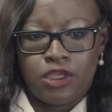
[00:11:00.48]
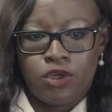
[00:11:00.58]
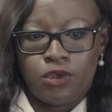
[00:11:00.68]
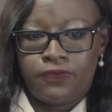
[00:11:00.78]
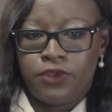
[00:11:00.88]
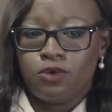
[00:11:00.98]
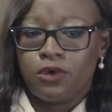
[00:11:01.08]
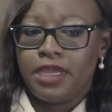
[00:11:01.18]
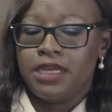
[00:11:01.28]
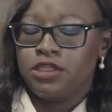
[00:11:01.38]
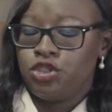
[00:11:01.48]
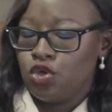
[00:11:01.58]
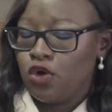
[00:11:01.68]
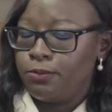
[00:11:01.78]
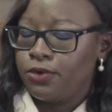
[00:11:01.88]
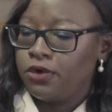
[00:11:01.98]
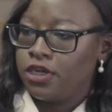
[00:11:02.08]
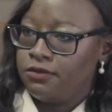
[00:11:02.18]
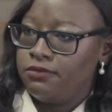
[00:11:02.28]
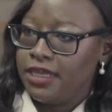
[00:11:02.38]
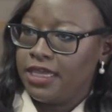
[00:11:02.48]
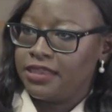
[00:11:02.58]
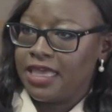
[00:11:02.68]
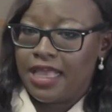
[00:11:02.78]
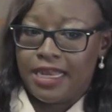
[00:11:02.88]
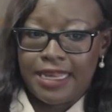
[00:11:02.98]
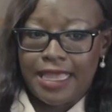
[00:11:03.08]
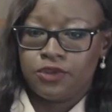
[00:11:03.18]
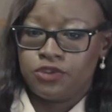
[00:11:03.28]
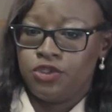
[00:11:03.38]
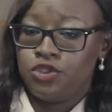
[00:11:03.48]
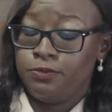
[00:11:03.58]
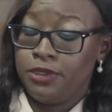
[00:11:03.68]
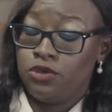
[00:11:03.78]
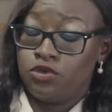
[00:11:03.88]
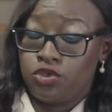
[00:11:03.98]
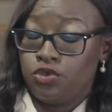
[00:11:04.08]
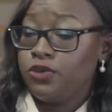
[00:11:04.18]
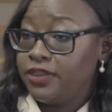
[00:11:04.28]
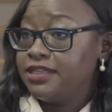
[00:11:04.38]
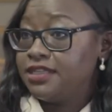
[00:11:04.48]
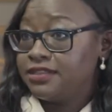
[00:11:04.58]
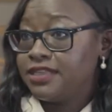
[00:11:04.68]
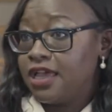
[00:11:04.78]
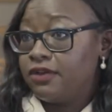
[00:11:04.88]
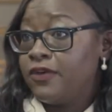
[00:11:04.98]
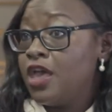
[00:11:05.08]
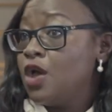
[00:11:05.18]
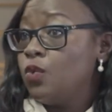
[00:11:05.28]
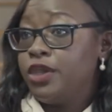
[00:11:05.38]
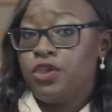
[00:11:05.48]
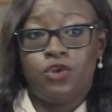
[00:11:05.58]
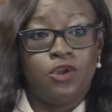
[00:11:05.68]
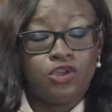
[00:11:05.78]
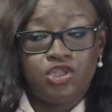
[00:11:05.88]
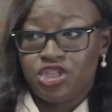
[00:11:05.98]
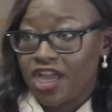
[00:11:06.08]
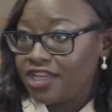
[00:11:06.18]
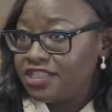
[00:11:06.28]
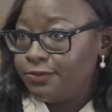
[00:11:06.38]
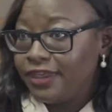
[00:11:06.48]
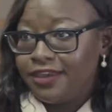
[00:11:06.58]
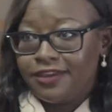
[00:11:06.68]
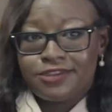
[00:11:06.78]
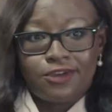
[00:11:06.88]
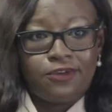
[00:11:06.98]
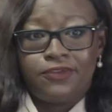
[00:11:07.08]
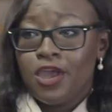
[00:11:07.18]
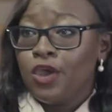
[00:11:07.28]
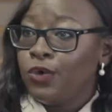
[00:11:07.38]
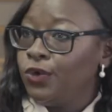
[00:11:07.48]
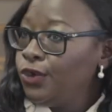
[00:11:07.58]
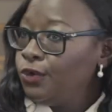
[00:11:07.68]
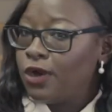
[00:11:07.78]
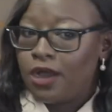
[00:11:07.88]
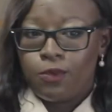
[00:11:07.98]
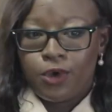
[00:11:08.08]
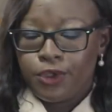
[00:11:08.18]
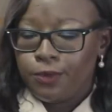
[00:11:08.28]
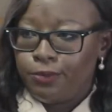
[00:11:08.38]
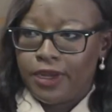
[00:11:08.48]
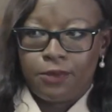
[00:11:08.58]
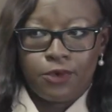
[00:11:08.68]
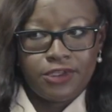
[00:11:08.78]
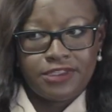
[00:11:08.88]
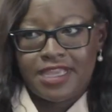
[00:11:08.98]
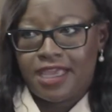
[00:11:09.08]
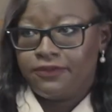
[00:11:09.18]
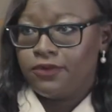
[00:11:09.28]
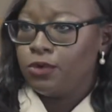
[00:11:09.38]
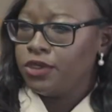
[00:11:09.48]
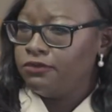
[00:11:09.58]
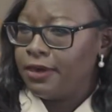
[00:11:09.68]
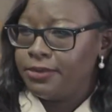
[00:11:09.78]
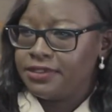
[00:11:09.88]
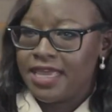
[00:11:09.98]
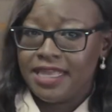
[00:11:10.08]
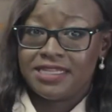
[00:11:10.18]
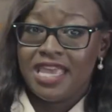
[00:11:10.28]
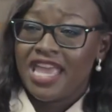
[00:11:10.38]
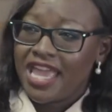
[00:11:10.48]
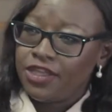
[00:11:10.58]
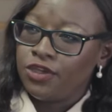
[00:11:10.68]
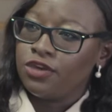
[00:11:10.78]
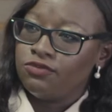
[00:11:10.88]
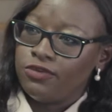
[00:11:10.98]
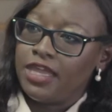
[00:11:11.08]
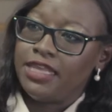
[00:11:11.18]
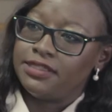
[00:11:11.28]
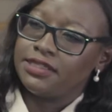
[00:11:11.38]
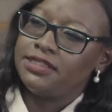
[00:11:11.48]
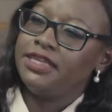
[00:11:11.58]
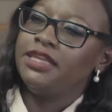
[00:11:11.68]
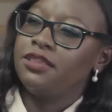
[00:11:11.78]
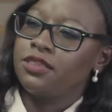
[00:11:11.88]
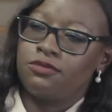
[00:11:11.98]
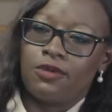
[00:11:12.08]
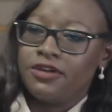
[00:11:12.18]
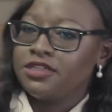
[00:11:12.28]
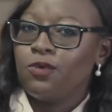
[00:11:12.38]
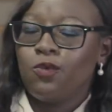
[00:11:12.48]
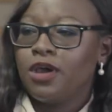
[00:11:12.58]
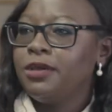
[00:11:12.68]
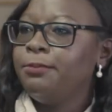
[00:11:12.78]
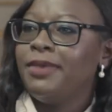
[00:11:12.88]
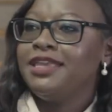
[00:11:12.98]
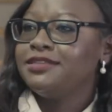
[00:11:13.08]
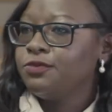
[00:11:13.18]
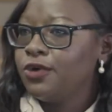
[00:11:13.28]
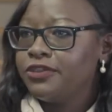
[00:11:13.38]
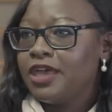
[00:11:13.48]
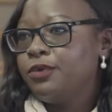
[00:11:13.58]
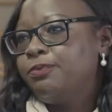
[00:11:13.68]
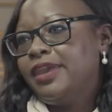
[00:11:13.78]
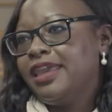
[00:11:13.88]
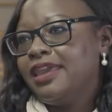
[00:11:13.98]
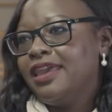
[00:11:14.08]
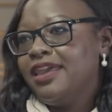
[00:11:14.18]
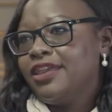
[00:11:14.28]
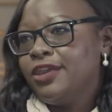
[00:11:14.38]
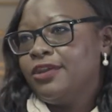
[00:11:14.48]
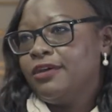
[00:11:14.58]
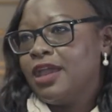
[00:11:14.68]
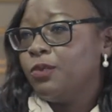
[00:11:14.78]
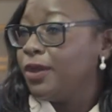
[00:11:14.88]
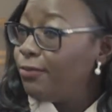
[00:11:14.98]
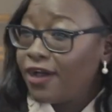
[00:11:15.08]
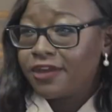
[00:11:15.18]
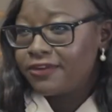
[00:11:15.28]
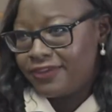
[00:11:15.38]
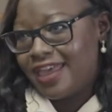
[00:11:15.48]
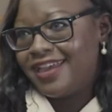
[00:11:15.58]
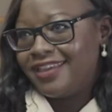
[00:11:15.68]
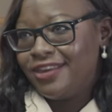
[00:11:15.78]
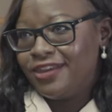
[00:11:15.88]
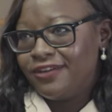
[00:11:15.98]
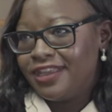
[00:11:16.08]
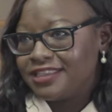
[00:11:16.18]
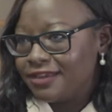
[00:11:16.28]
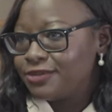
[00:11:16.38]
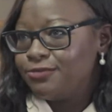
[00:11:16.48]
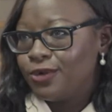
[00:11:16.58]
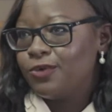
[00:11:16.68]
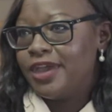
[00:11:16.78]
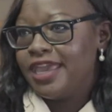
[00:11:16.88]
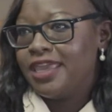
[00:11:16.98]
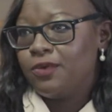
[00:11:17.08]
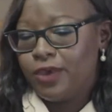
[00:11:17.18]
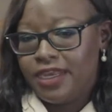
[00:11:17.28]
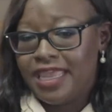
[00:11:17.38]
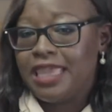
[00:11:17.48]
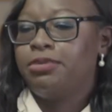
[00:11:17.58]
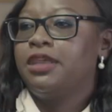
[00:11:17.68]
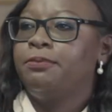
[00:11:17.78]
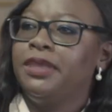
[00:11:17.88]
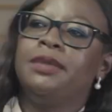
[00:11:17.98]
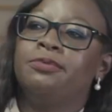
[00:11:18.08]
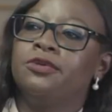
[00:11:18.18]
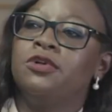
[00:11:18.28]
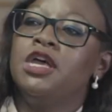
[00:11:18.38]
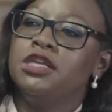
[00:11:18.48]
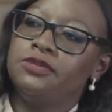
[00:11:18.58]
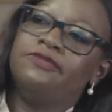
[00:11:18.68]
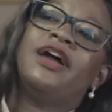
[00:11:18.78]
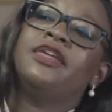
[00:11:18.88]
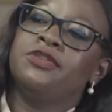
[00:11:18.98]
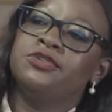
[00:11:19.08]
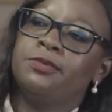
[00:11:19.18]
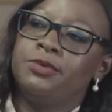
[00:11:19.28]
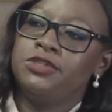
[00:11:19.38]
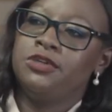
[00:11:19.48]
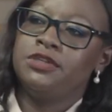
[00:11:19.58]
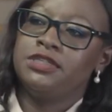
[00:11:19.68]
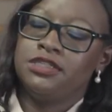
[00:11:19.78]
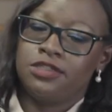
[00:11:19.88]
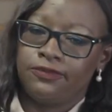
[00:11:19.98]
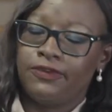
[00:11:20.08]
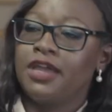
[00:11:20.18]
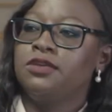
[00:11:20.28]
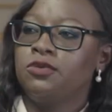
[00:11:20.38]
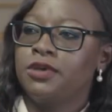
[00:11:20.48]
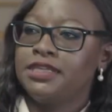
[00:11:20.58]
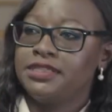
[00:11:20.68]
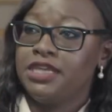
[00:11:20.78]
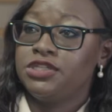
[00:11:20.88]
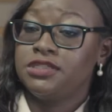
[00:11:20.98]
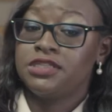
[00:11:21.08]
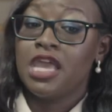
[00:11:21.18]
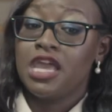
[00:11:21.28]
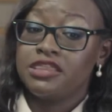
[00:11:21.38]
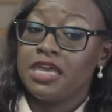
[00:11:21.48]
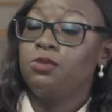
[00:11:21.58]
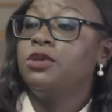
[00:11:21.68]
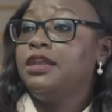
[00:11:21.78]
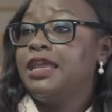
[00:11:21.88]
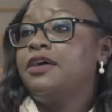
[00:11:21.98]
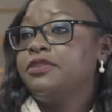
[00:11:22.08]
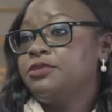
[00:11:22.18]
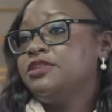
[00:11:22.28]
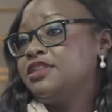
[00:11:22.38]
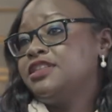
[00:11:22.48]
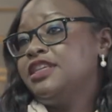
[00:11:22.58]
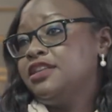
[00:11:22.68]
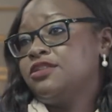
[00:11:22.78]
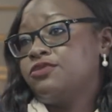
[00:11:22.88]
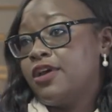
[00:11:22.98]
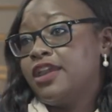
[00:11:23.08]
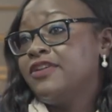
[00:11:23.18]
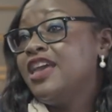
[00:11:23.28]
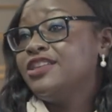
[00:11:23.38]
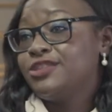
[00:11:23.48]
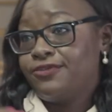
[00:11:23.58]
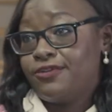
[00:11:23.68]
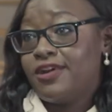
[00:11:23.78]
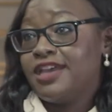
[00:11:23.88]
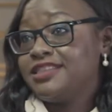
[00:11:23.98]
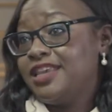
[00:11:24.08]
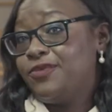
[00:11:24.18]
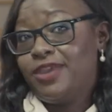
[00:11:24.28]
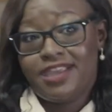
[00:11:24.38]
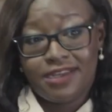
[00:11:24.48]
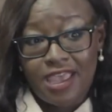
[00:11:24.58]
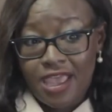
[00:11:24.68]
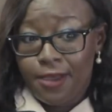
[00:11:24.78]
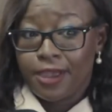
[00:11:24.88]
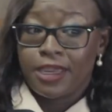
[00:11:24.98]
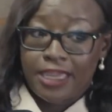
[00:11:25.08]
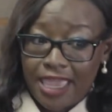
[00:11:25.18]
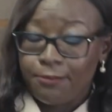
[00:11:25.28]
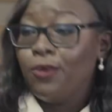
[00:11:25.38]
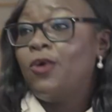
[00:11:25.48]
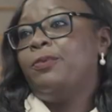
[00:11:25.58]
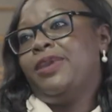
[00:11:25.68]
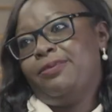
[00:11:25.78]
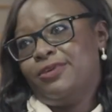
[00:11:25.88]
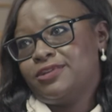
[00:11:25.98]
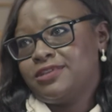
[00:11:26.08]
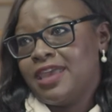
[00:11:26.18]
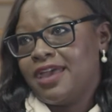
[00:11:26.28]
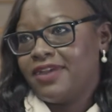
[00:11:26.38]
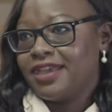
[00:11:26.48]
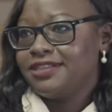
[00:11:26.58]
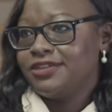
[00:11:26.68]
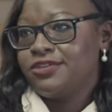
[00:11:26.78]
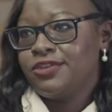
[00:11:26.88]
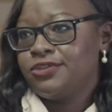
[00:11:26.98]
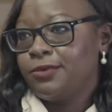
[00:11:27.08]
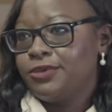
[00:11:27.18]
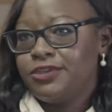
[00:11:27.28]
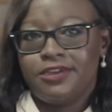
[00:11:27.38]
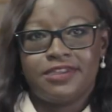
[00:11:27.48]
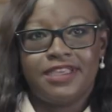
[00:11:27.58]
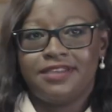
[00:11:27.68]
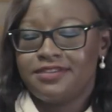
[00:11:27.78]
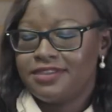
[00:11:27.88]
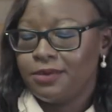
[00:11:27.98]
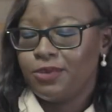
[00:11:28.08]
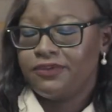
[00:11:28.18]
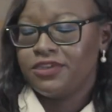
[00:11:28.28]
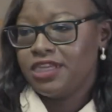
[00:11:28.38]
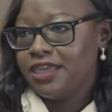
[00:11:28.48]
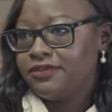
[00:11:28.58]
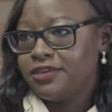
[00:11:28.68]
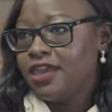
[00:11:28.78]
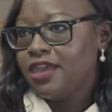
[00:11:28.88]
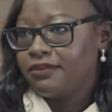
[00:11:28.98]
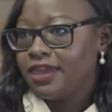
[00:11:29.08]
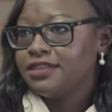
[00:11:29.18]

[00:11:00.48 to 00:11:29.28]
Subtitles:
you know, if you are in a job or a career that allows you to be your true authentic self, where you're not judged because of who you are, what you bring, what you stand for, what you represent, and you can really succeed and flourish, what an amazing world that would be, you know. And we're part of that, you know, in some small way. We're enabling people to find those opportunities, to find organizations that will allow them to succeed and to thrive. So for us, if we can get more people to have access to those opportunities, then we've achieved great